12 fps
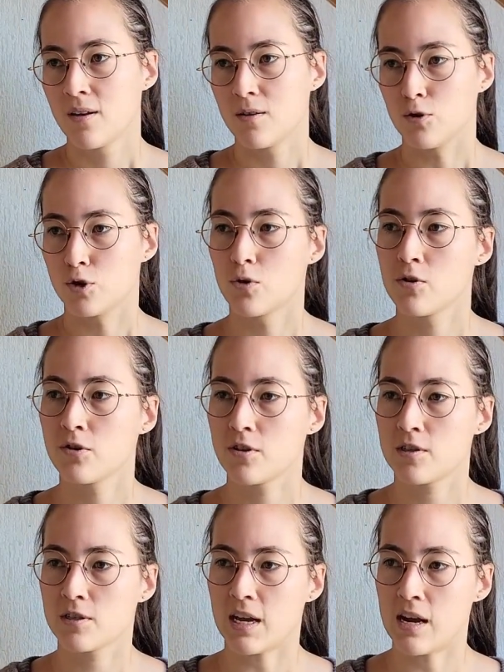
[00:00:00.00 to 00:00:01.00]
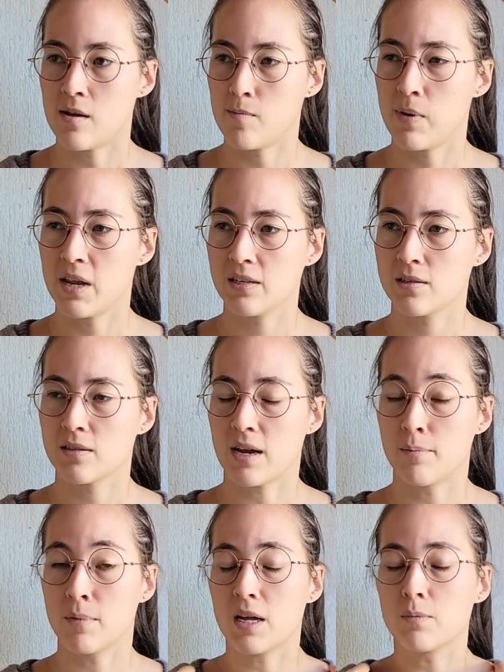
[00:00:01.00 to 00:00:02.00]
the shoulders are placed,
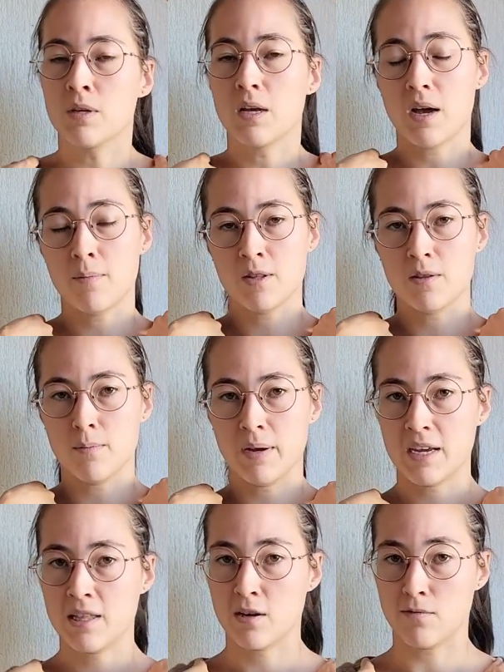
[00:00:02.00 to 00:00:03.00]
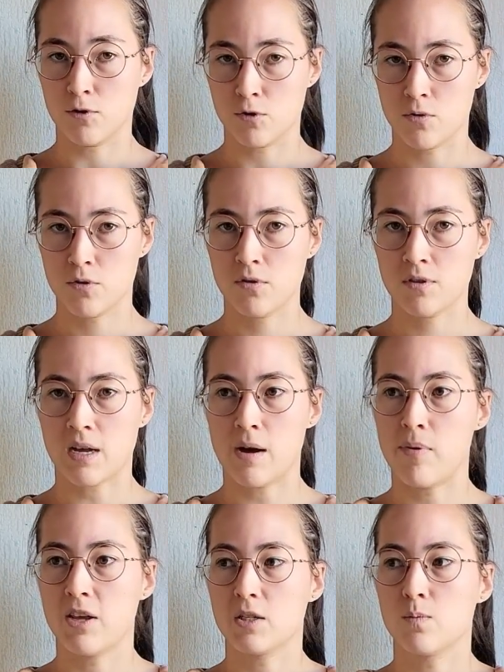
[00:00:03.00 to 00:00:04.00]
the beginning of the shoulders are
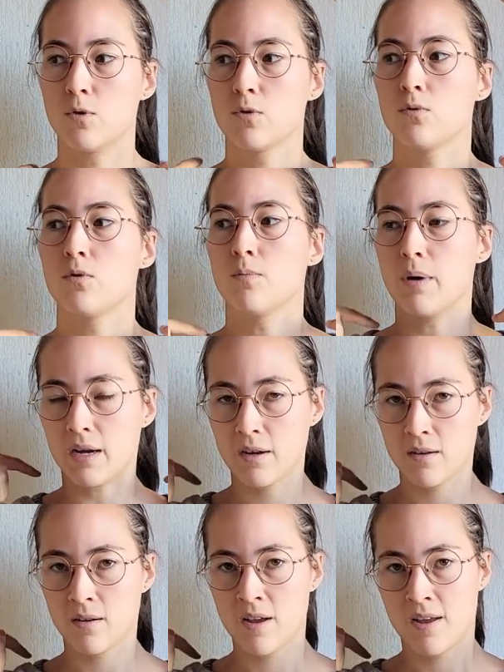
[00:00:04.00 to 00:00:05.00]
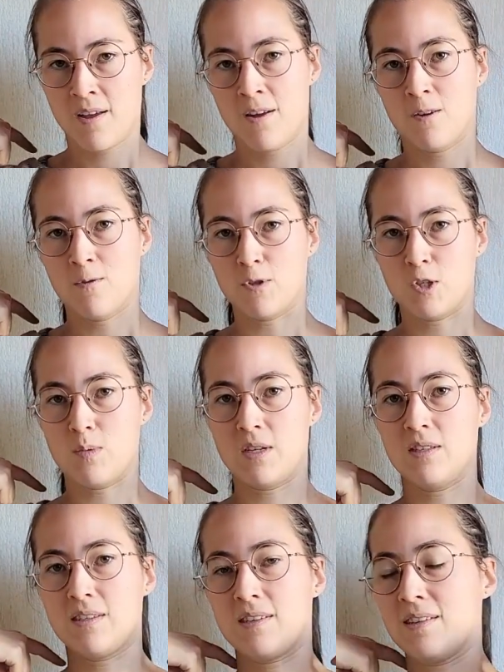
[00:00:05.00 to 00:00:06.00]
placed more to the back, which
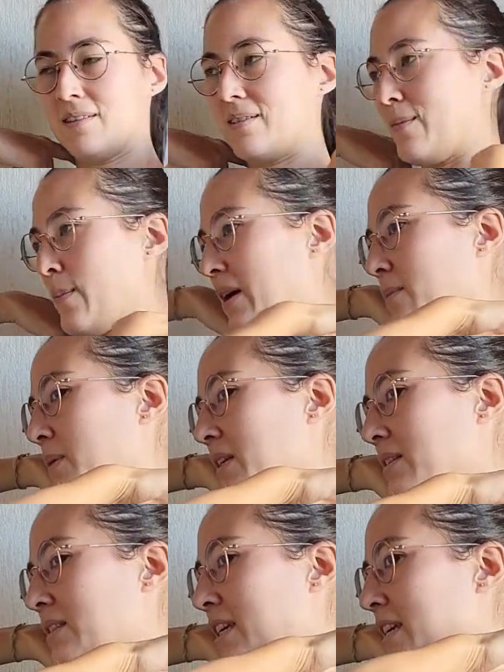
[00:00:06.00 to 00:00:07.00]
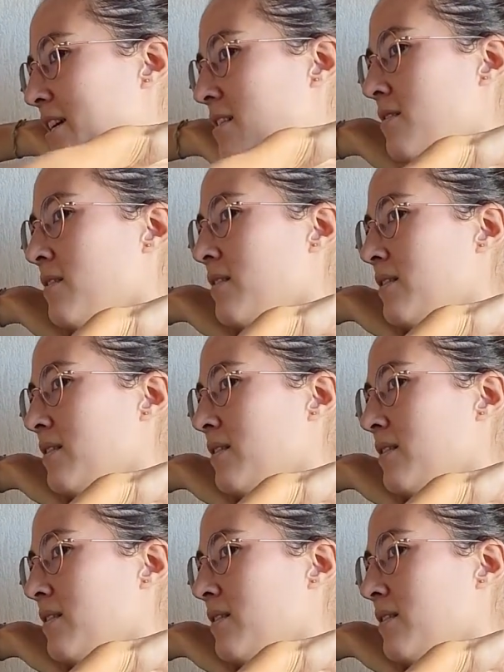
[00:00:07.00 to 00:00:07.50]
means the back piece here